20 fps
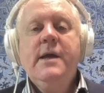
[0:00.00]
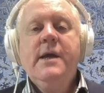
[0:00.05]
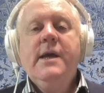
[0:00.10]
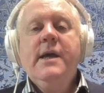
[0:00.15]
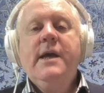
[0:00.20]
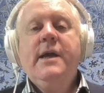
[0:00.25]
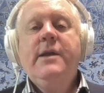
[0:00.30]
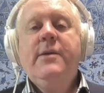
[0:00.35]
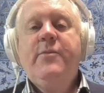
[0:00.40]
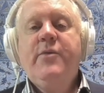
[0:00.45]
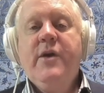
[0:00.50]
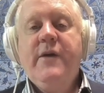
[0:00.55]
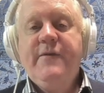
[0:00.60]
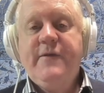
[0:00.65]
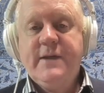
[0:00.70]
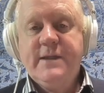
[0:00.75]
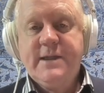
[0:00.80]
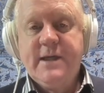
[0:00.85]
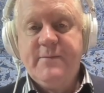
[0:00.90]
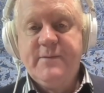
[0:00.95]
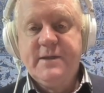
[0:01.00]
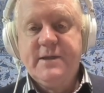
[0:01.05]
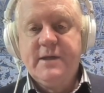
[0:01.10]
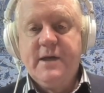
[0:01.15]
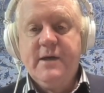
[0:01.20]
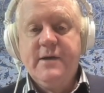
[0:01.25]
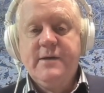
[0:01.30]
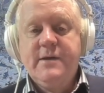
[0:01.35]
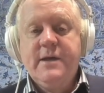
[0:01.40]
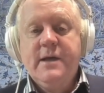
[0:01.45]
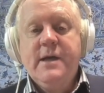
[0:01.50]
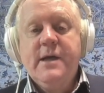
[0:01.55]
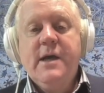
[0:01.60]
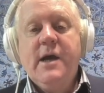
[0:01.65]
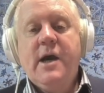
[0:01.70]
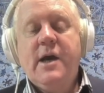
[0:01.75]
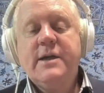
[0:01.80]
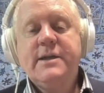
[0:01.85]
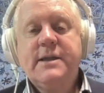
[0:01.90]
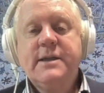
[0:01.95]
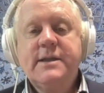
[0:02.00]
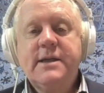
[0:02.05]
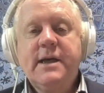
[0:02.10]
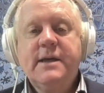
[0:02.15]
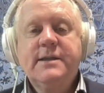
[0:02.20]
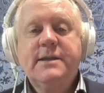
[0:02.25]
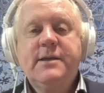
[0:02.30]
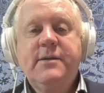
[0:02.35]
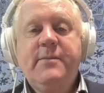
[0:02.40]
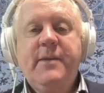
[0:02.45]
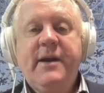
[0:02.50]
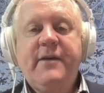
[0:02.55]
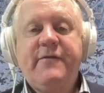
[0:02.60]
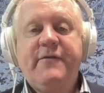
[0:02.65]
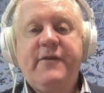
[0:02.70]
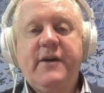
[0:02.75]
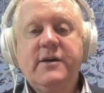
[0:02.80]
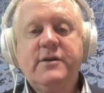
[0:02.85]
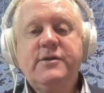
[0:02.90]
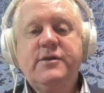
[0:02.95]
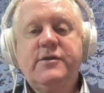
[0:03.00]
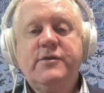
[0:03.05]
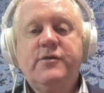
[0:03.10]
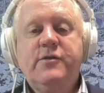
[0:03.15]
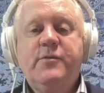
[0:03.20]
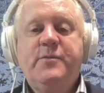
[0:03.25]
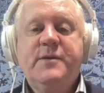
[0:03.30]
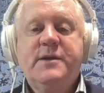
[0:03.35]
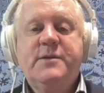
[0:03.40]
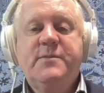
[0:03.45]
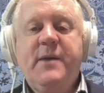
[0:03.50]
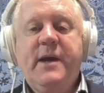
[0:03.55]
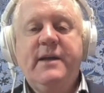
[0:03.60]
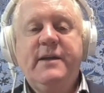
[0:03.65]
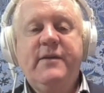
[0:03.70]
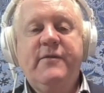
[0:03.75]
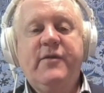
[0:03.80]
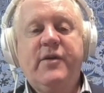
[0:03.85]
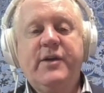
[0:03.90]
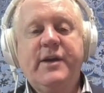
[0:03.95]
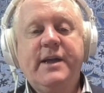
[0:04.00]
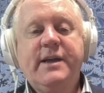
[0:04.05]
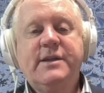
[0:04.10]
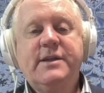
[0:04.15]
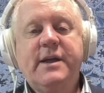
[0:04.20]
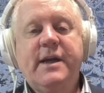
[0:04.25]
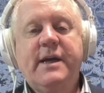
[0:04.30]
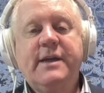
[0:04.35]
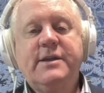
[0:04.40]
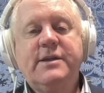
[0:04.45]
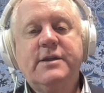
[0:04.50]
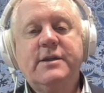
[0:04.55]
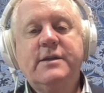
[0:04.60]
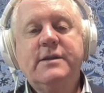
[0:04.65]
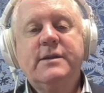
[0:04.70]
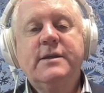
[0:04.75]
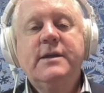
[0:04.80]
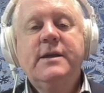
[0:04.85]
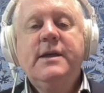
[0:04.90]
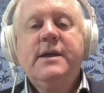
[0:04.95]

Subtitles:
In the previous episode, I discussed the metafunctional perspective on intonation,